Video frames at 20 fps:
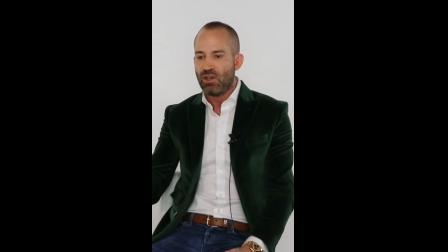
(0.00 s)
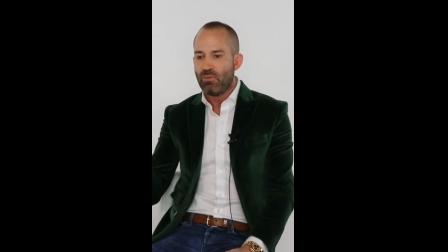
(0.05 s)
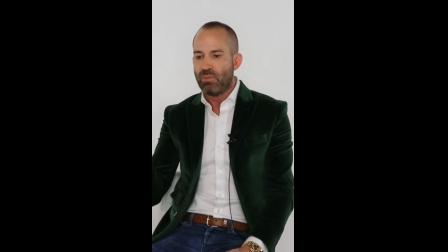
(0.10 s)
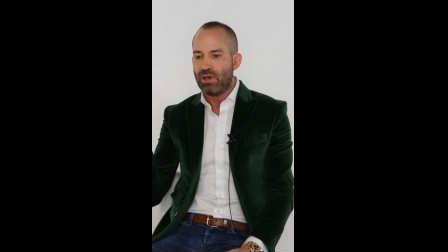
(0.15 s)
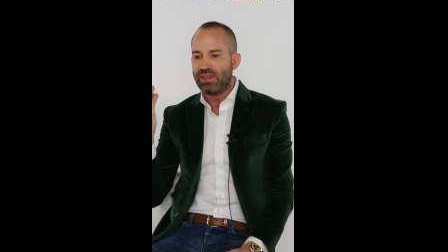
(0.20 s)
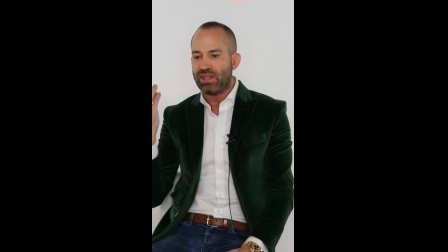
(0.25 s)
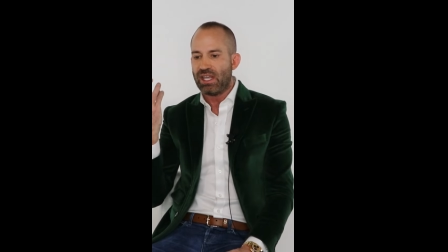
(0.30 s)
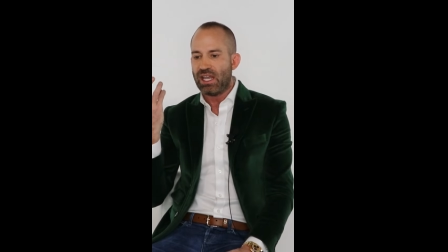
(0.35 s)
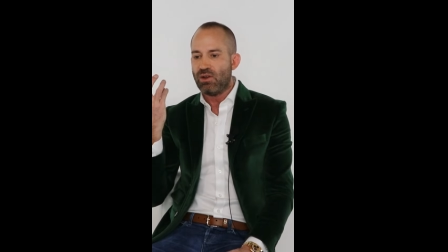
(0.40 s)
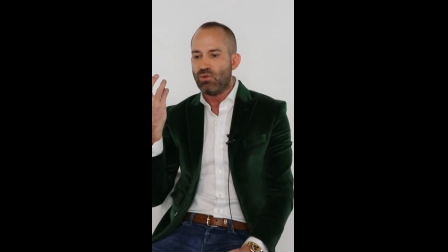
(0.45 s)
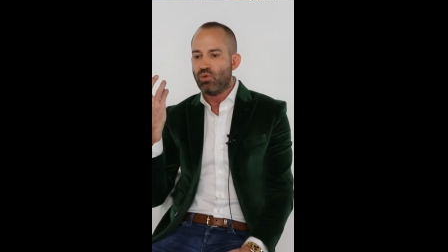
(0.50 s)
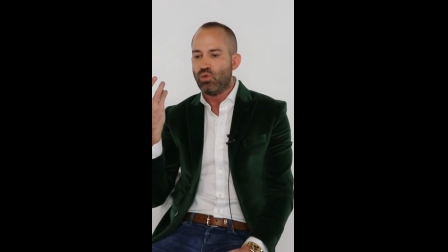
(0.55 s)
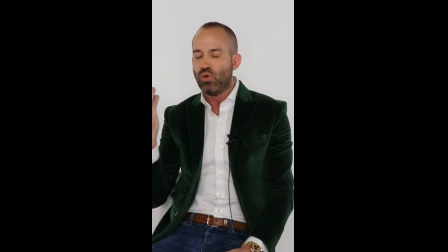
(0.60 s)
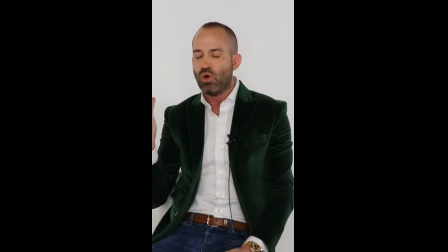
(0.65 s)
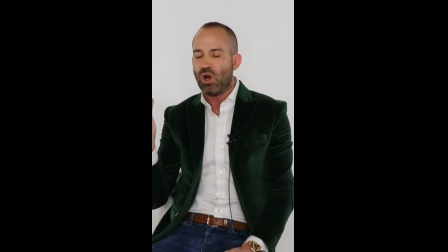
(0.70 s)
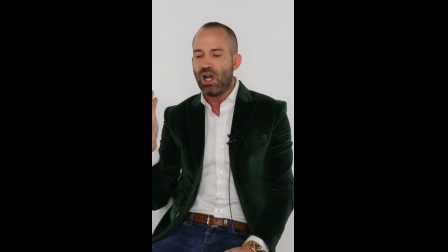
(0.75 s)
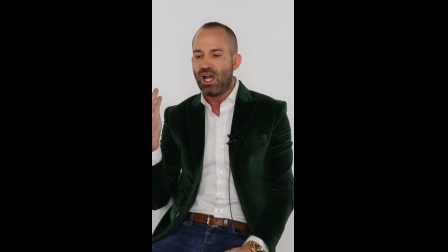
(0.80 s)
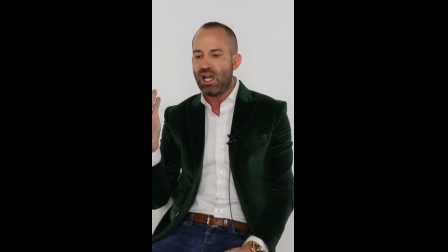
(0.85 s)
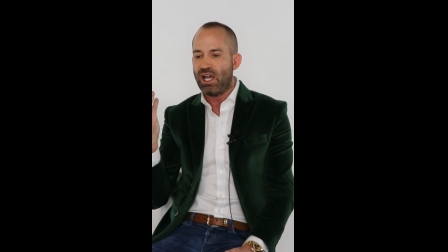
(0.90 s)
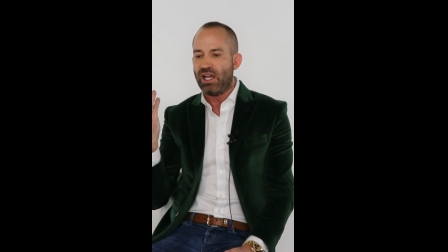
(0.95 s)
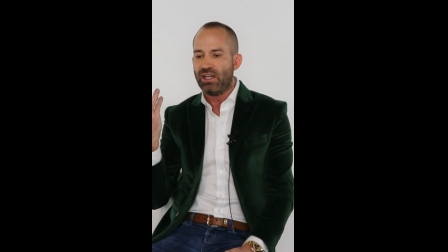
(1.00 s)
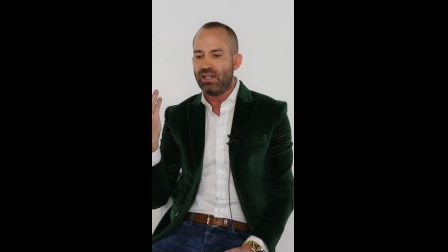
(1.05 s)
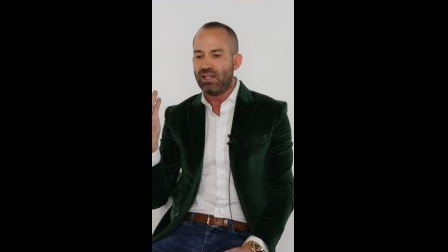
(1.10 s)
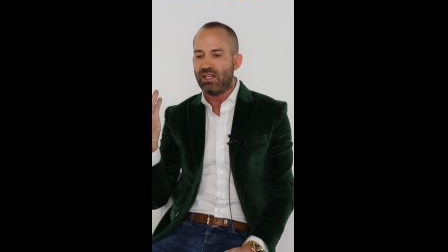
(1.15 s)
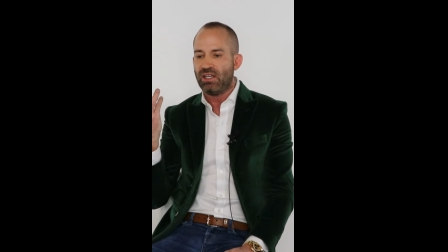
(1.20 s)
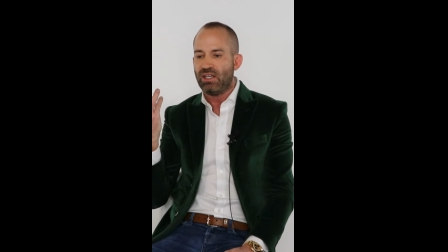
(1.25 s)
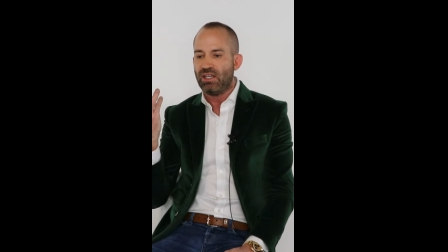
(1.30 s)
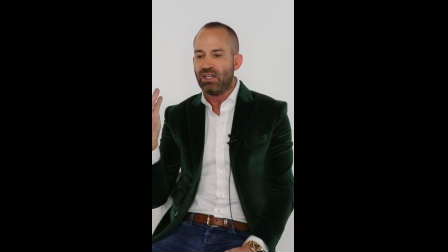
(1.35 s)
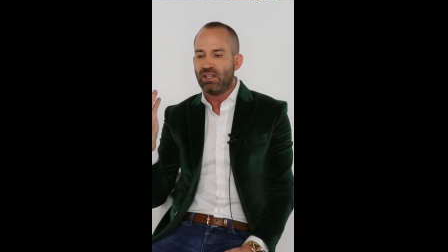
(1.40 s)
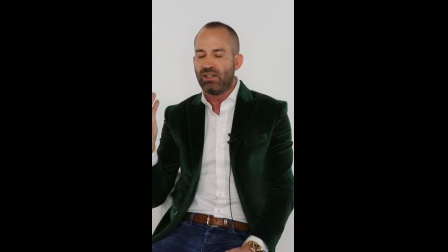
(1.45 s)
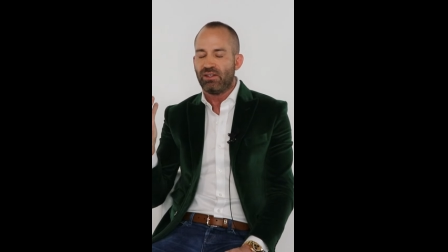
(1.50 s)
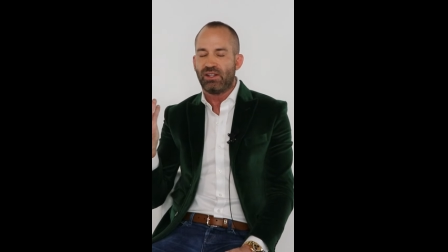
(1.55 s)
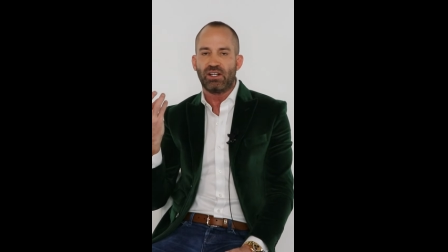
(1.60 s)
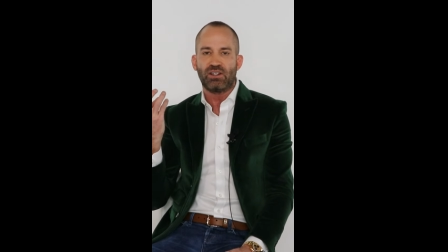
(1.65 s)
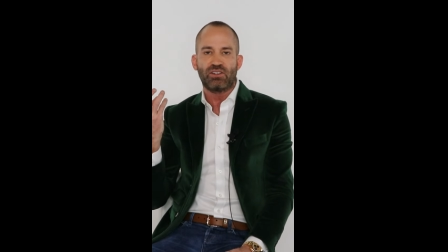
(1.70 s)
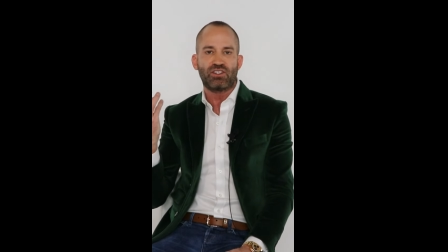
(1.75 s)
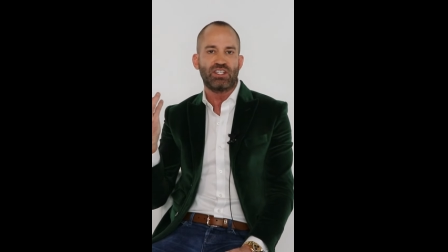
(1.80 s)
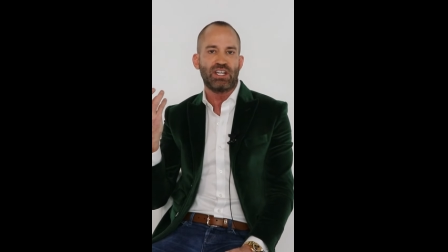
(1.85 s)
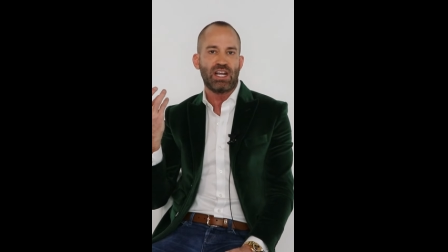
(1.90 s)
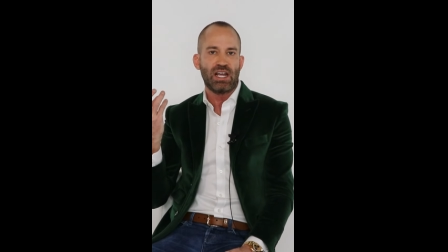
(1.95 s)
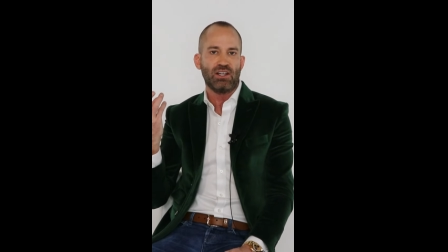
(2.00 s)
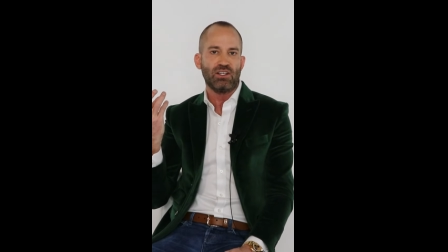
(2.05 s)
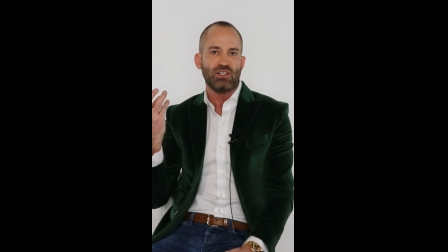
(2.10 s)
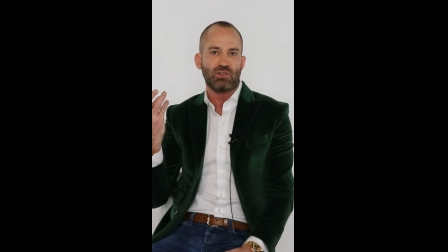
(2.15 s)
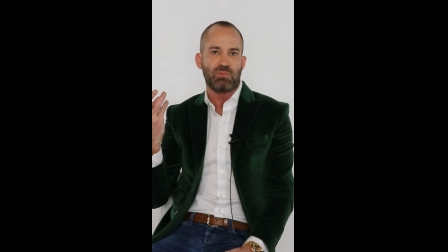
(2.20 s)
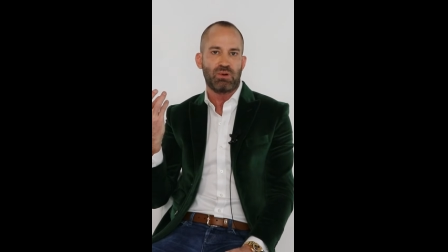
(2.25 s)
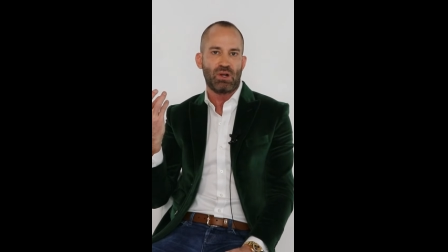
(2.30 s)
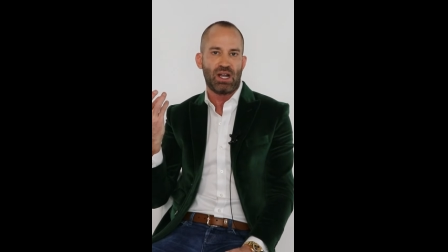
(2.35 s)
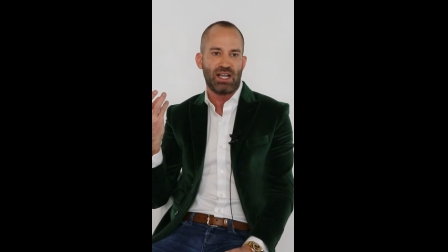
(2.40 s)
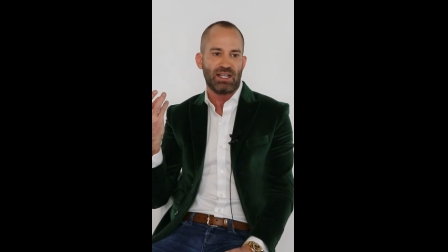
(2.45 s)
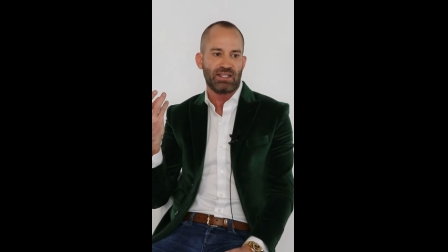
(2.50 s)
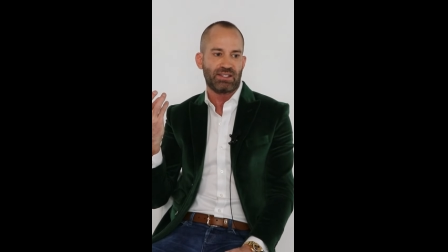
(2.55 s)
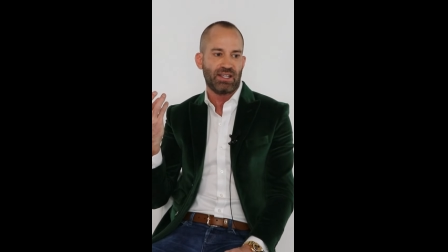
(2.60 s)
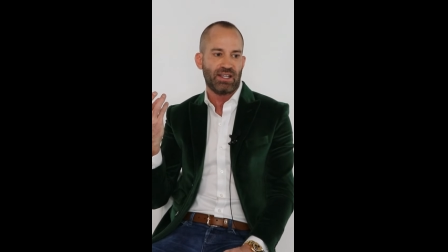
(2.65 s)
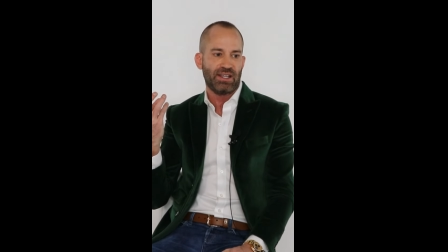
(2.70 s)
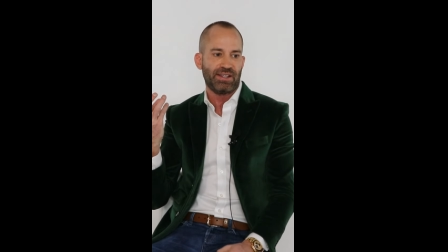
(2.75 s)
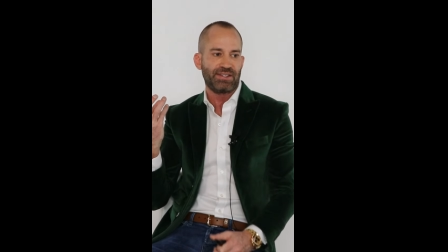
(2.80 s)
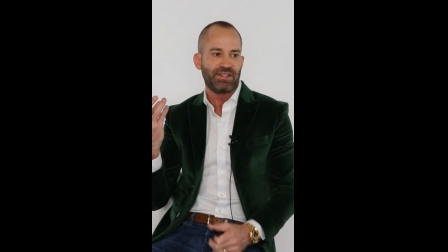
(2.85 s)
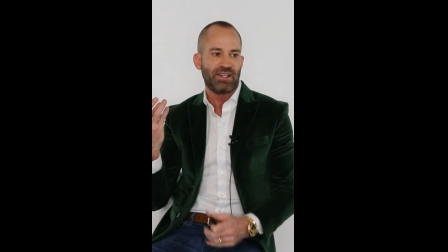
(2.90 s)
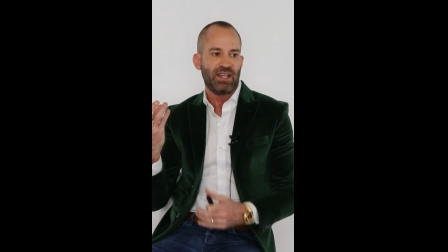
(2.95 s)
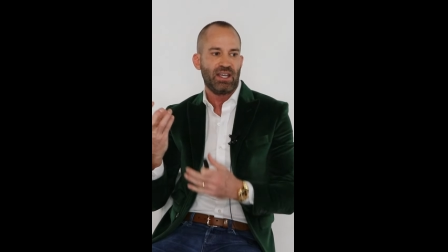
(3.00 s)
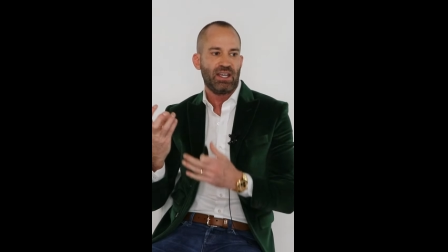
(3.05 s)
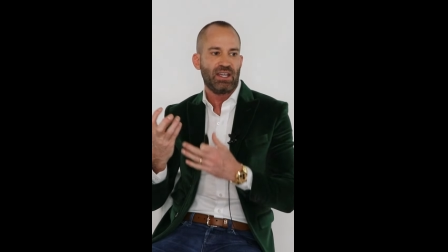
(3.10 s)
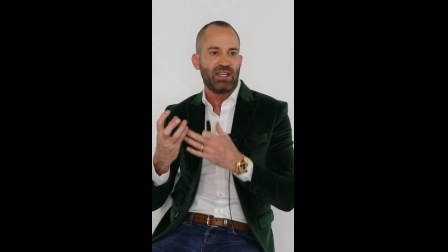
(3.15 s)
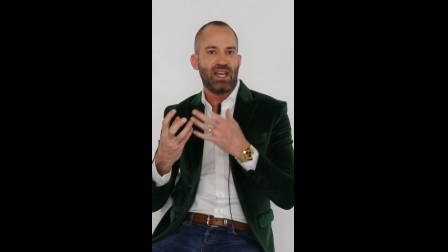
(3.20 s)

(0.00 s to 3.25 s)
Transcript: but they run their sales process